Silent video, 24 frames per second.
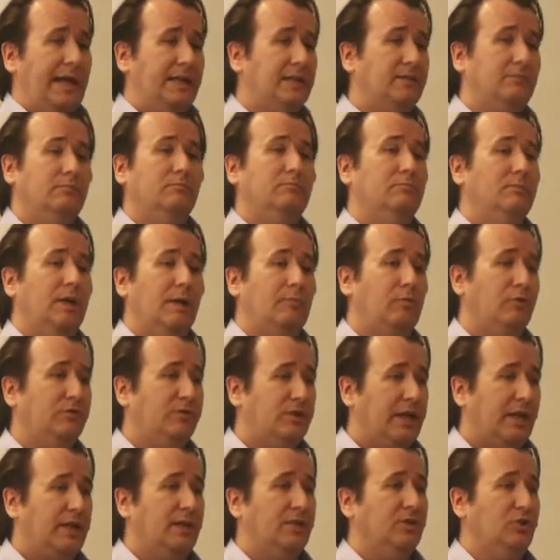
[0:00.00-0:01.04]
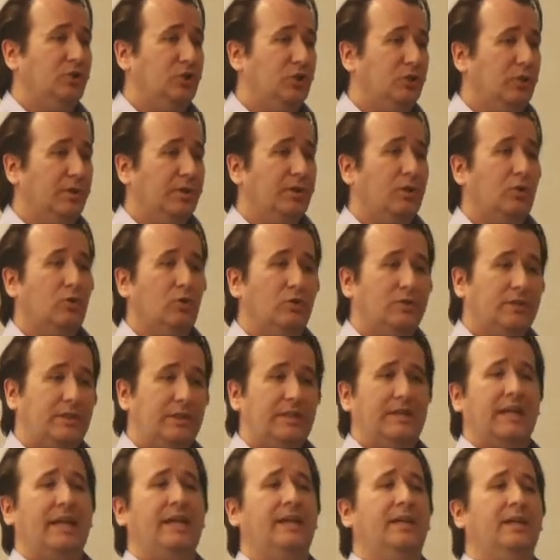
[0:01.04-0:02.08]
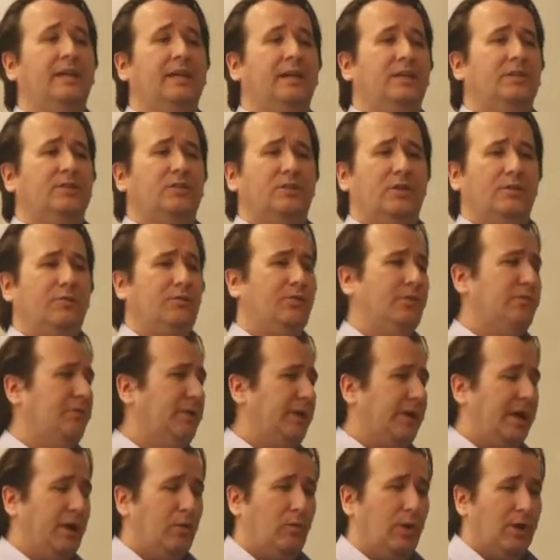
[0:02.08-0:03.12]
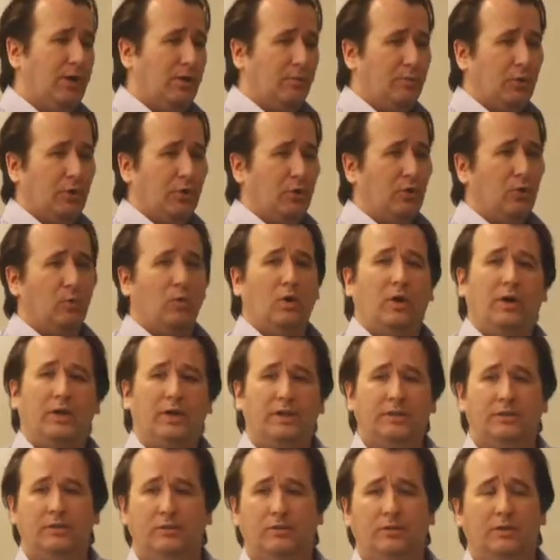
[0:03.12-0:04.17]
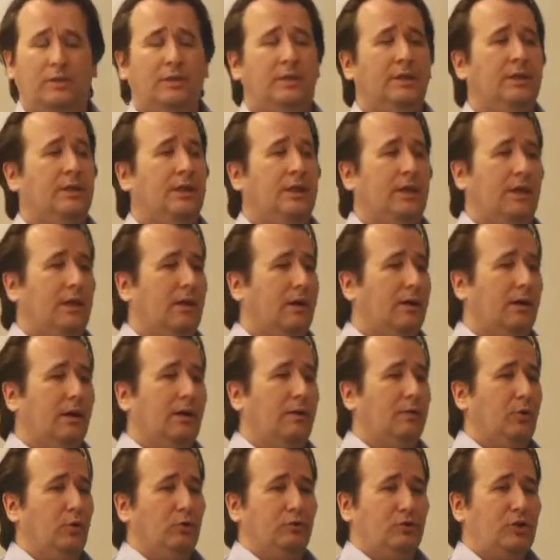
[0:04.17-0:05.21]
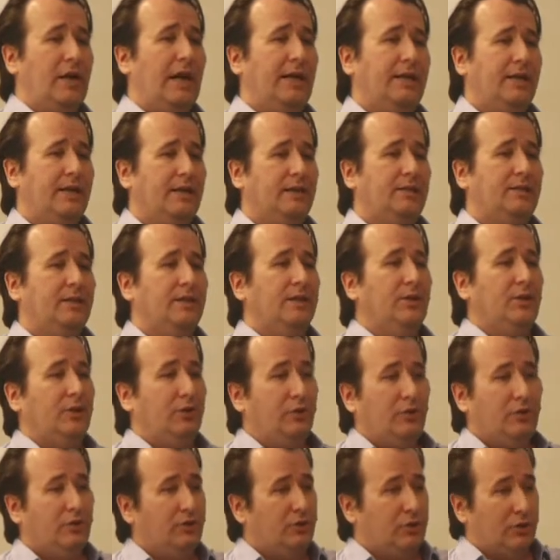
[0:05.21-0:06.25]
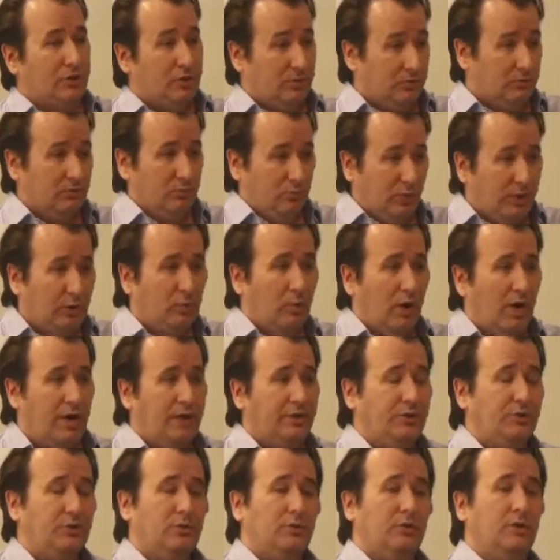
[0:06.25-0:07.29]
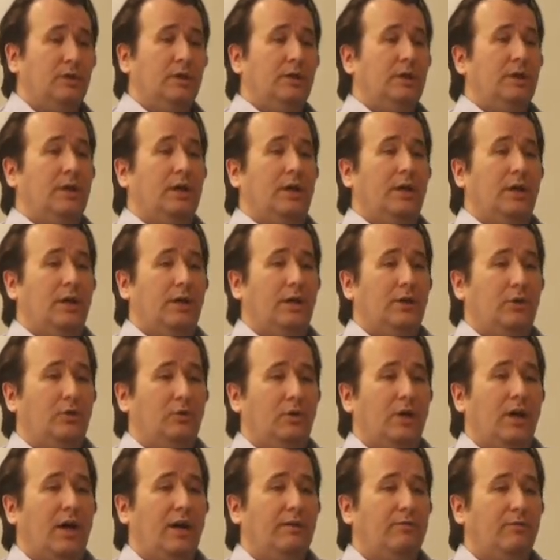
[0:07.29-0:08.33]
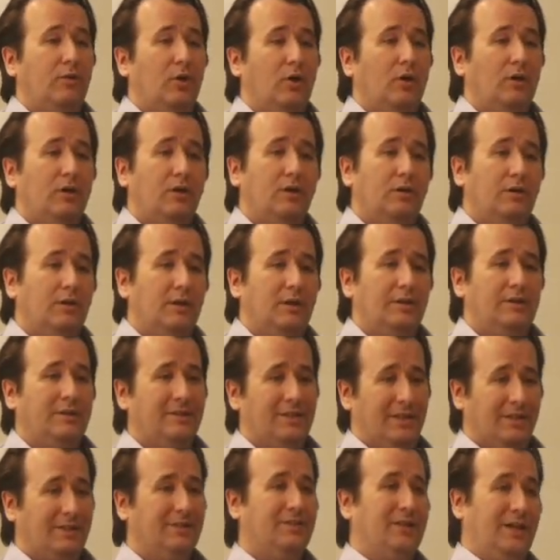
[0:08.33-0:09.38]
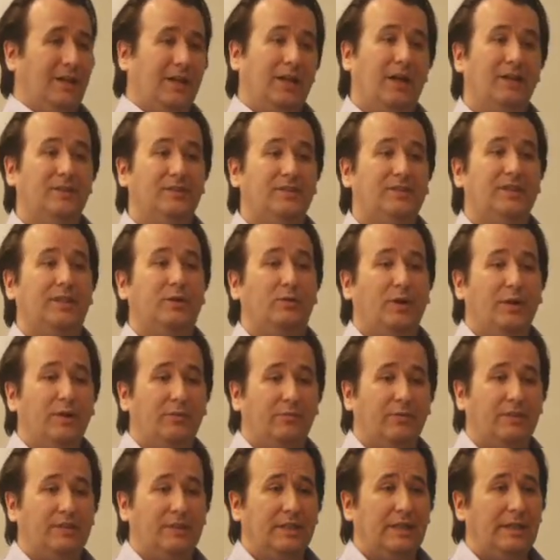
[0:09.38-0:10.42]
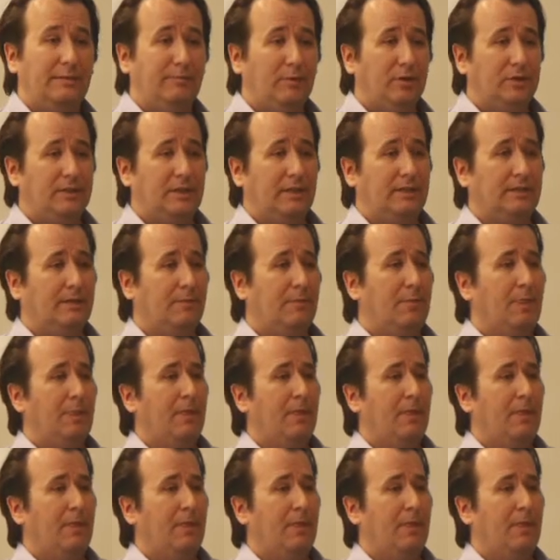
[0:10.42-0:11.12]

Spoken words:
X number of seconds during the course of the day. So if you forget where you put your wallet or your jacket, you can just rewind your life log and see where you physically put it.